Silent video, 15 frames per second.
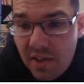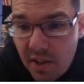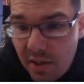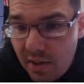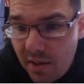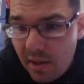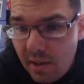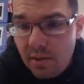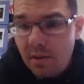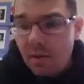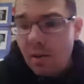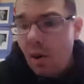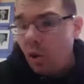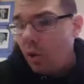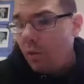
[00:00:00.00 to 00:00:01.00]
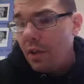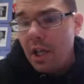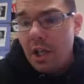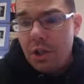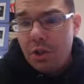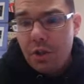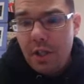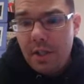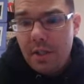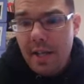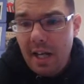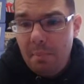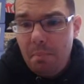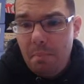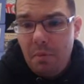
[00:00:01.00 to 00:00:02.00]
citizens all over the country
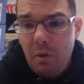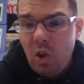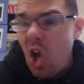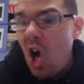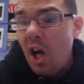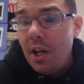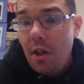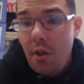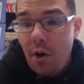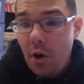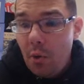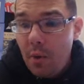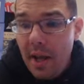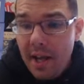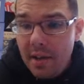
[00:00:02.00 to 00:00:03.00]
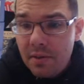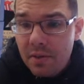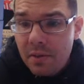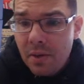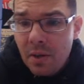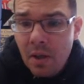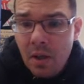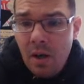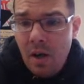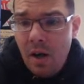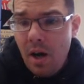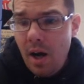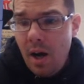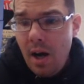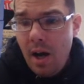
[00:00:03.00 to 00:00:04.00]
taking the law into their own hands
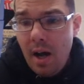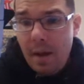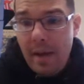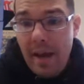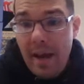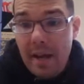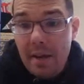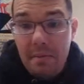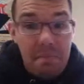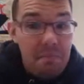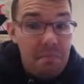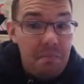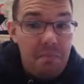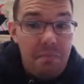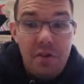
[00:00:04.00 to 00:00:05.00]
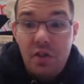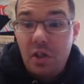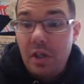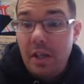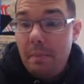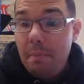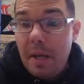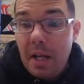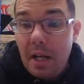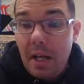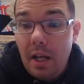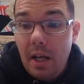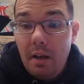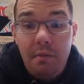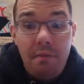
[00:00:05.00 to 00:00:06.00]
and physically
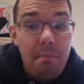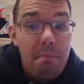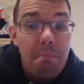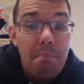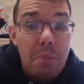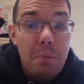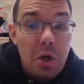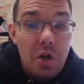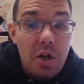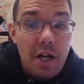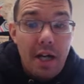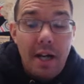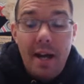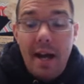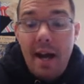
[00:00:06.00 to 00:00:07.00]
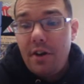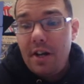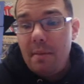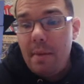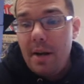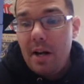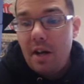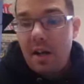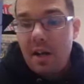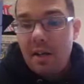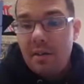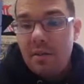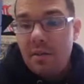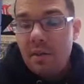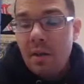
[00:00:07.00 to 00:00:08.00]
beating, murdering African
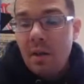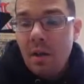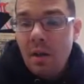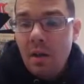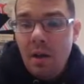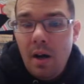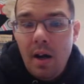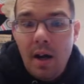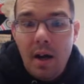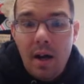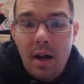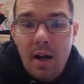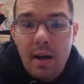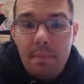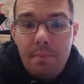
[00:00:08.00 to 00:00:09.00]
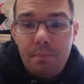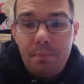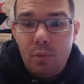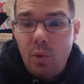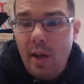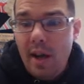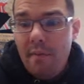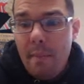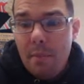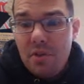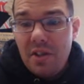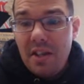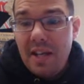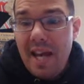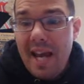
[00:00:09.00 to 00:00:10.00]
Americans. You have
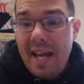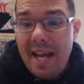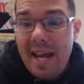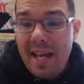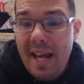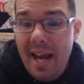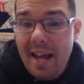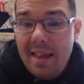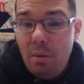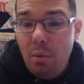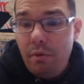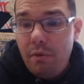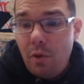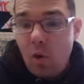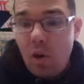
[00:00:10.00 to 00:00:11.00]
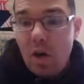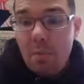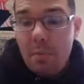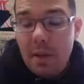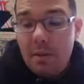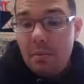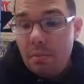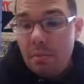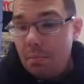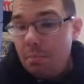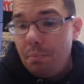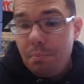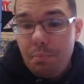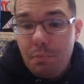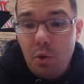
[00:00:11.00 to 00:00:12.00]
members of the KKK that will form and
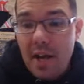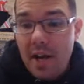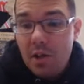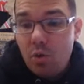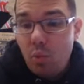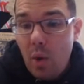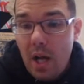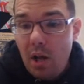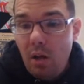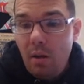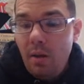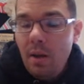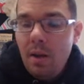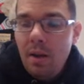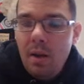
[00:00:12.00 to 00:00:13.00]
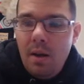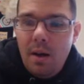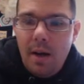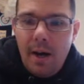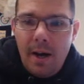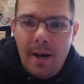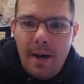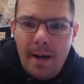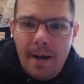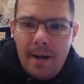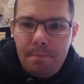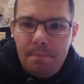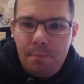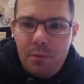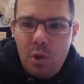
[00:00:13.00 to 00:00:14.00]
do that as well.
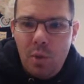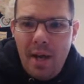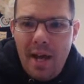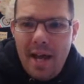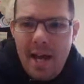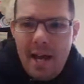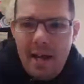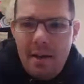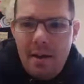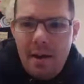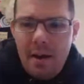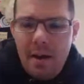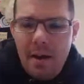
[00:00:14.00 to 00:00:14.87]
You had